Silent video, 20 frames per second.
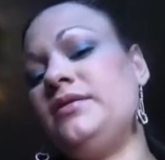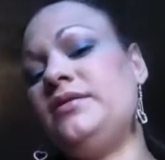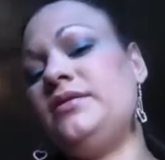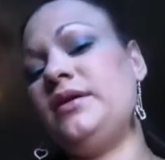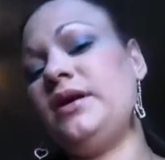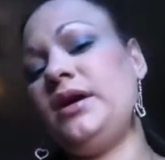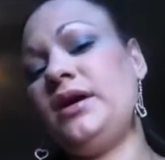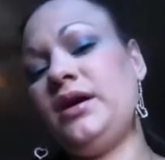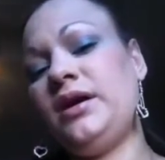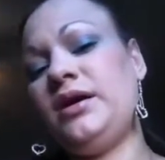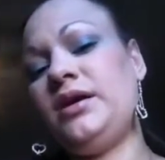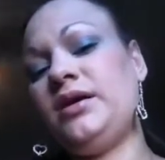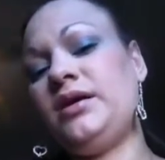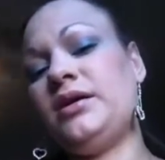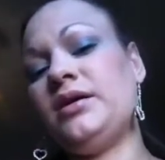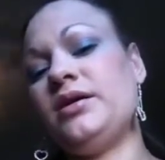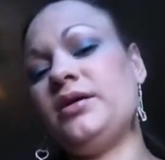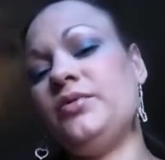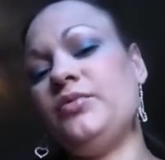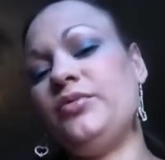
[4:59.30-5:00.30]

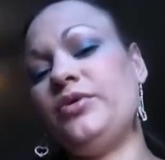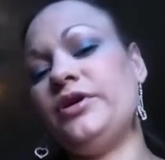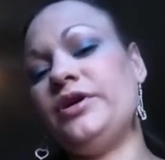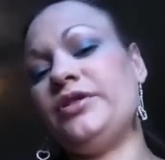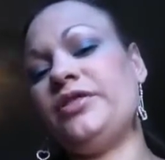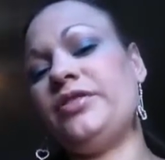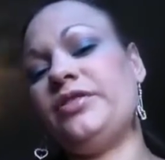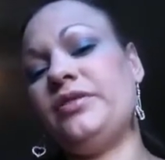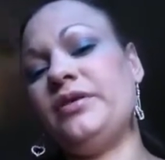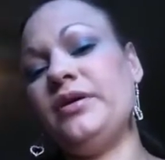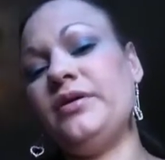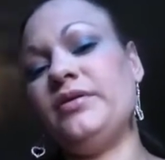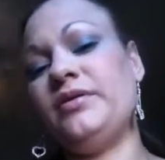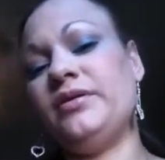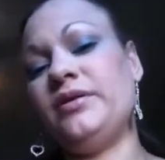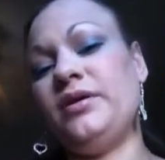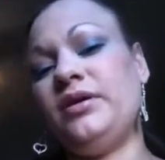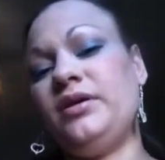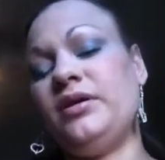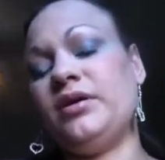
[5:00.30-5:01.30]
they, with
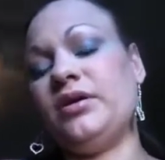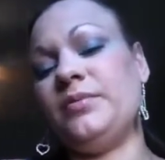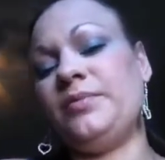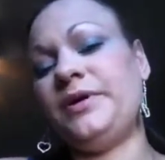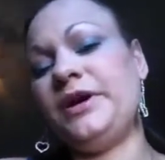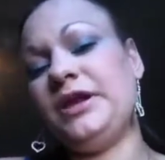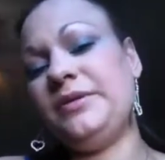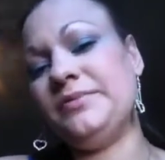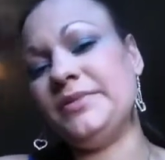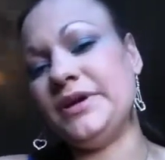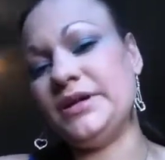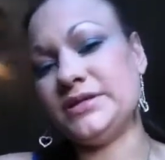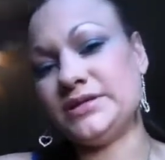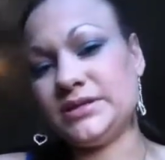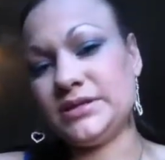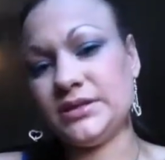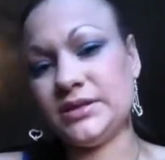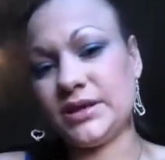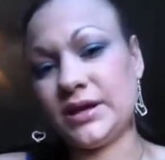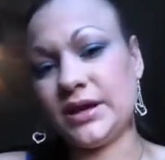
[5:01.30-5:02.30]
the pain
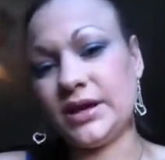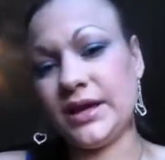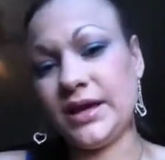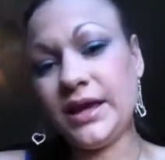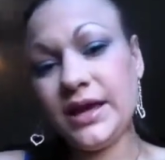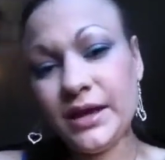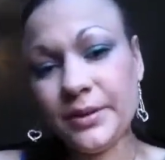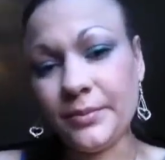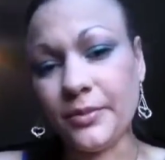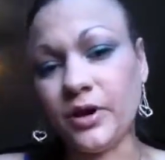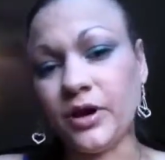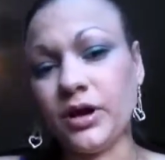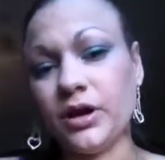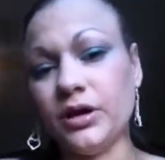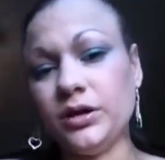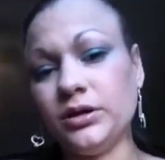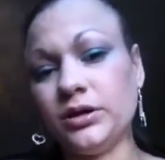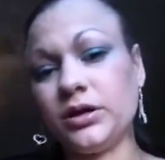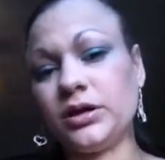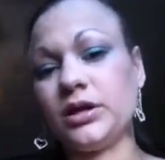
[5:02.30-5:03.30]
medicine that I am
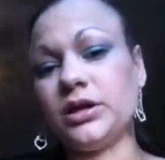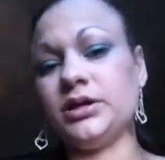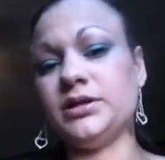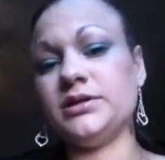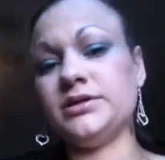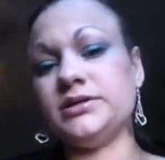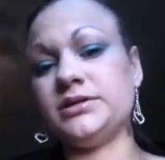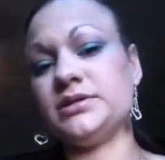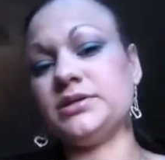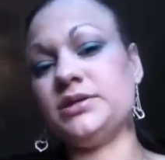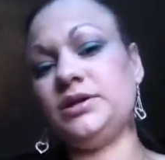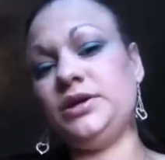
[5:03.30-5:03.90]
on, because,